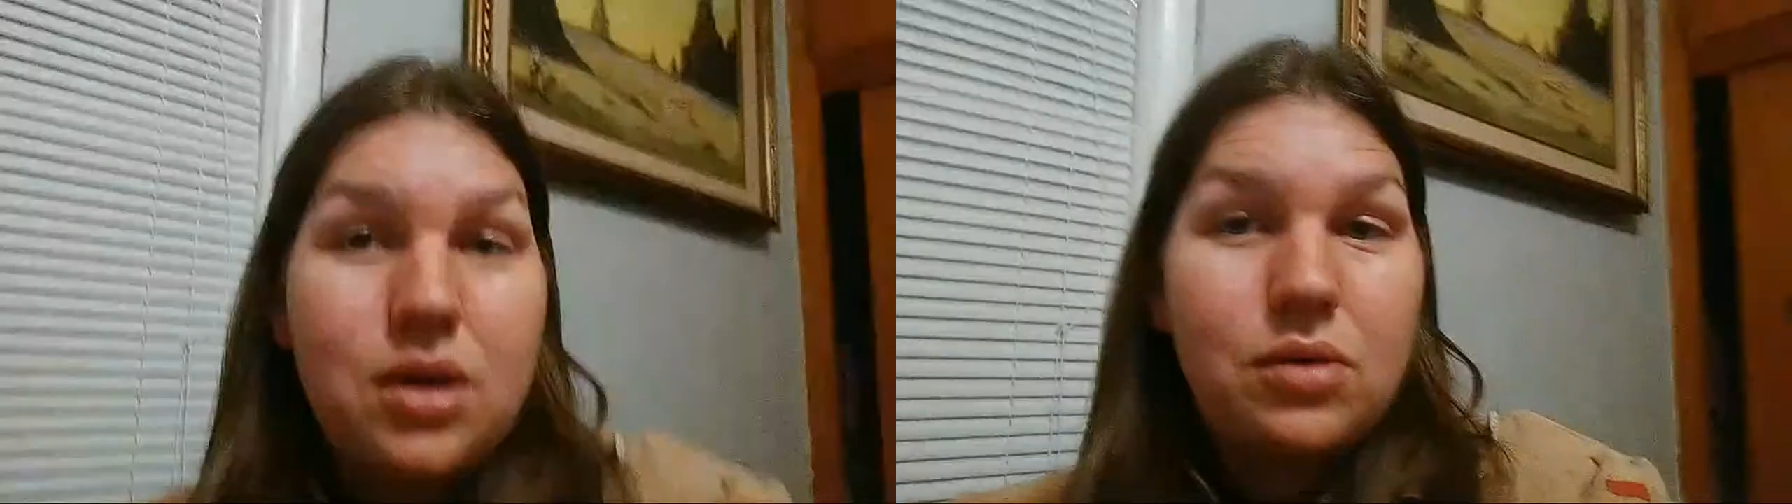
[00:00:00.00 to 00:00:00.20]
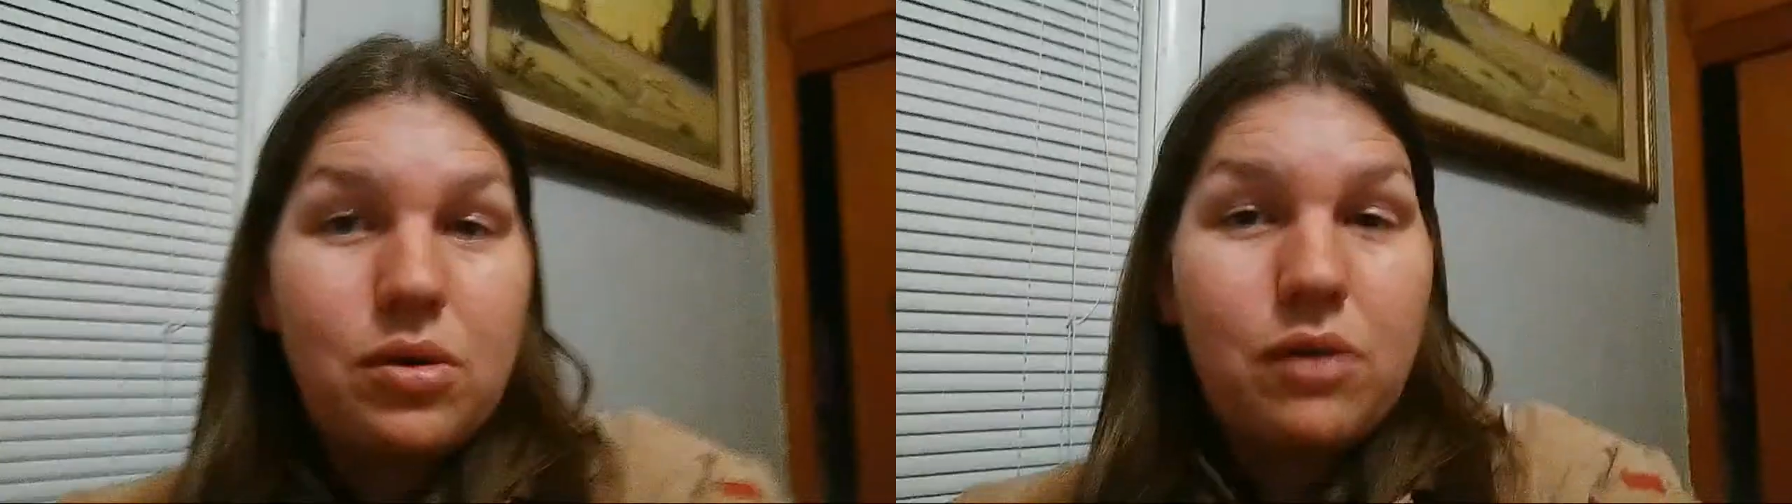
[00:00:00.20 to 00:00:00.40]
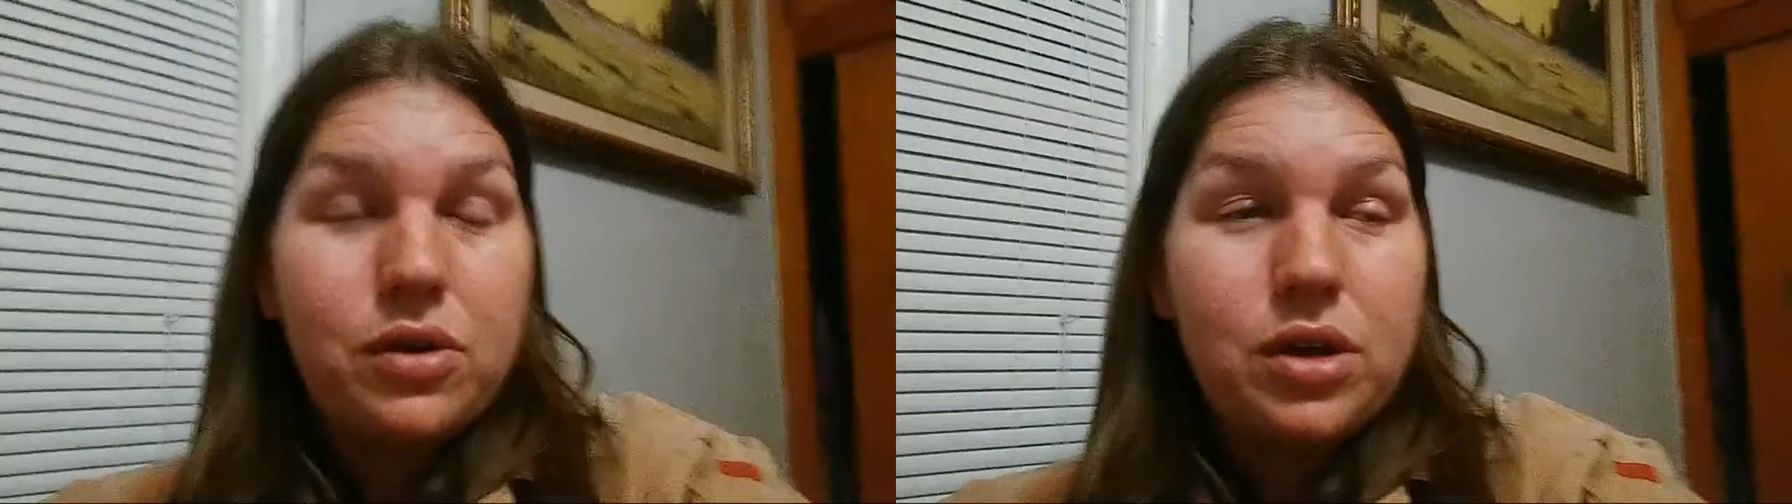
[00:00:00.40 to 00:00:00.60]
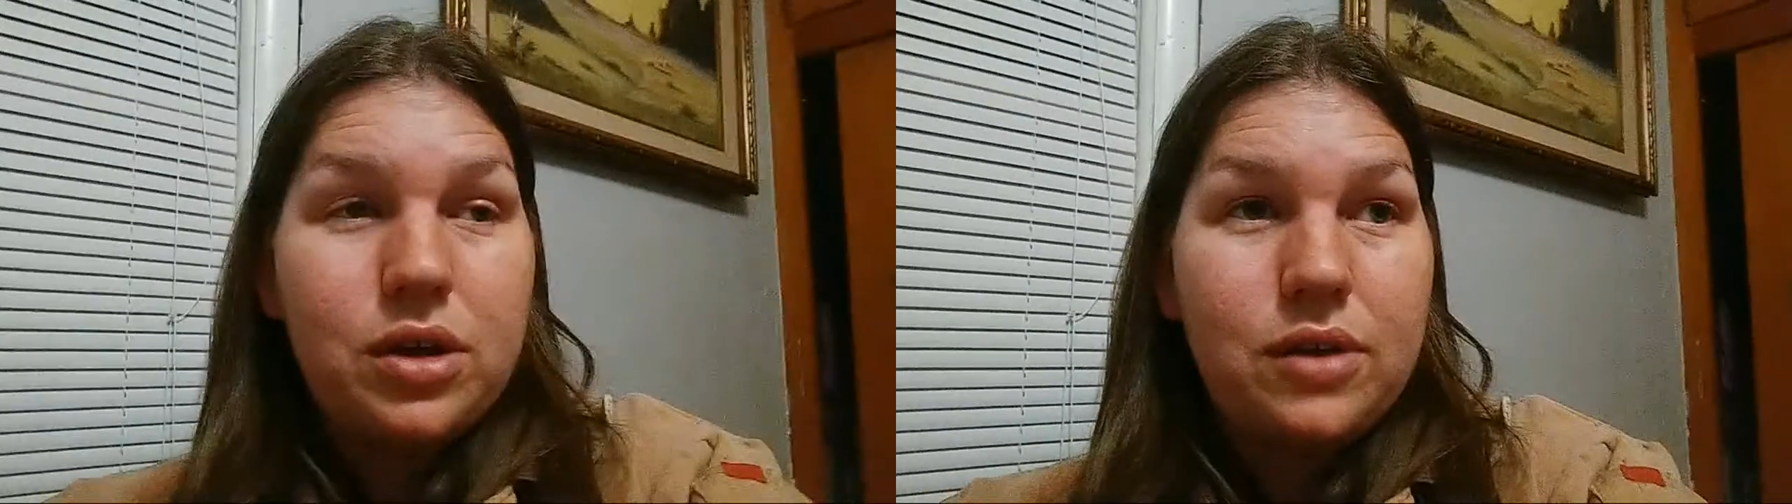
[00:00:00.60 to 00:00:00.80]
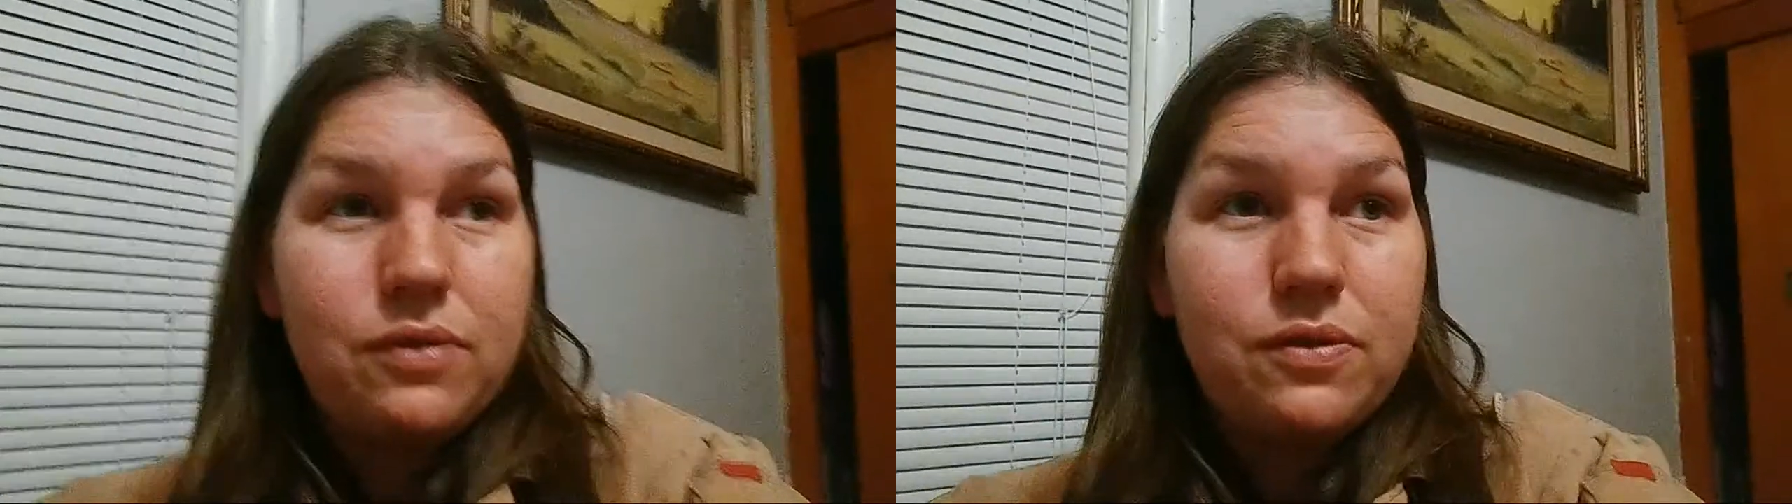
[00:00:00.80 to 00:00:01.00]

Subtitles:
roughly